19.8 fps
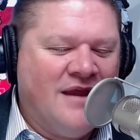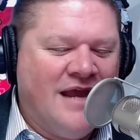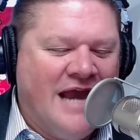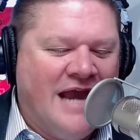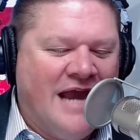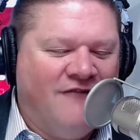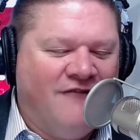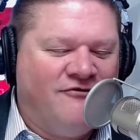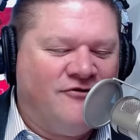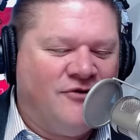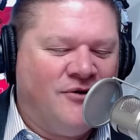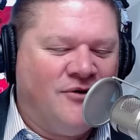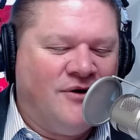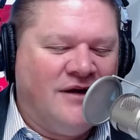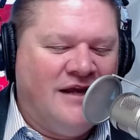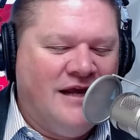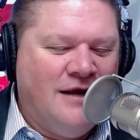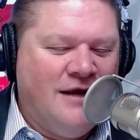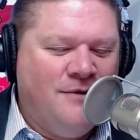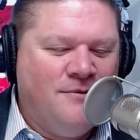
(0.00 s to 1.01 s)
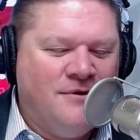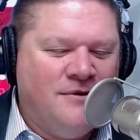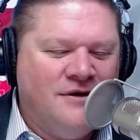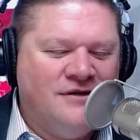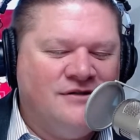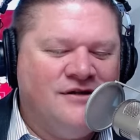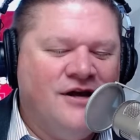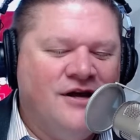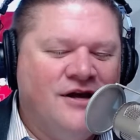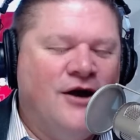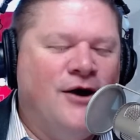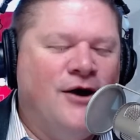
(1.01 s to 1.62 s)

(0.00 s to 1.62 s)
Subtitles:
after he was